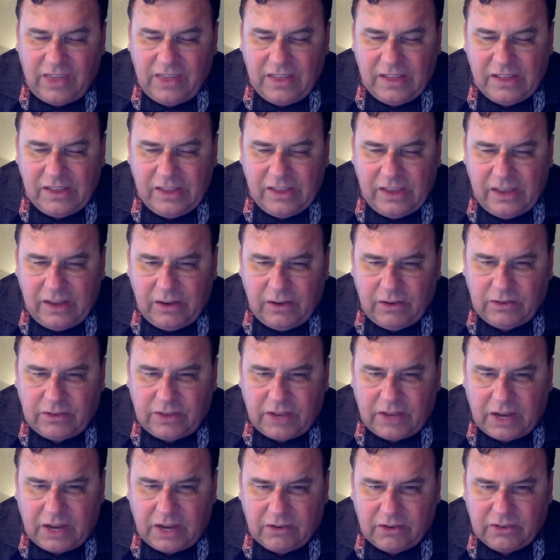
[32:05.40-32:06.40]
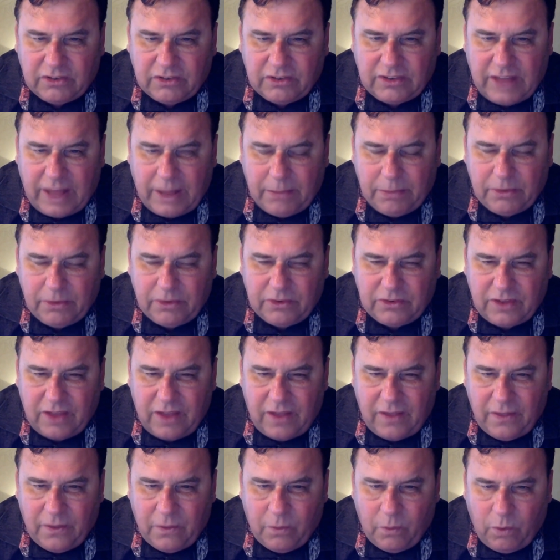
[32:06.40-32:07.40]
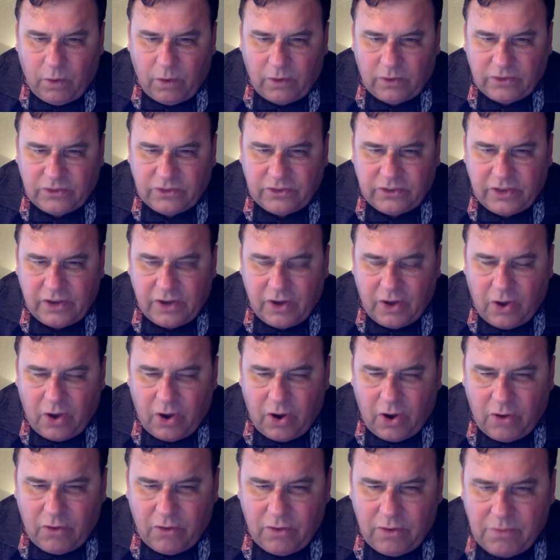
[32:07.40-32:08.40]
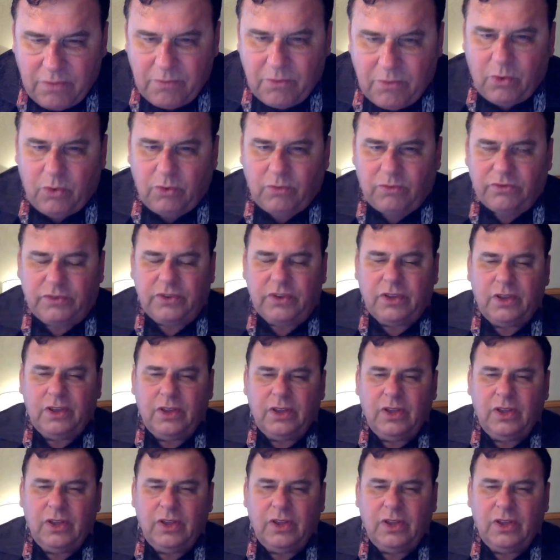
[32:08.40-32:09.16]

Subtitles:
and the leaders that are established and the ones that are removed.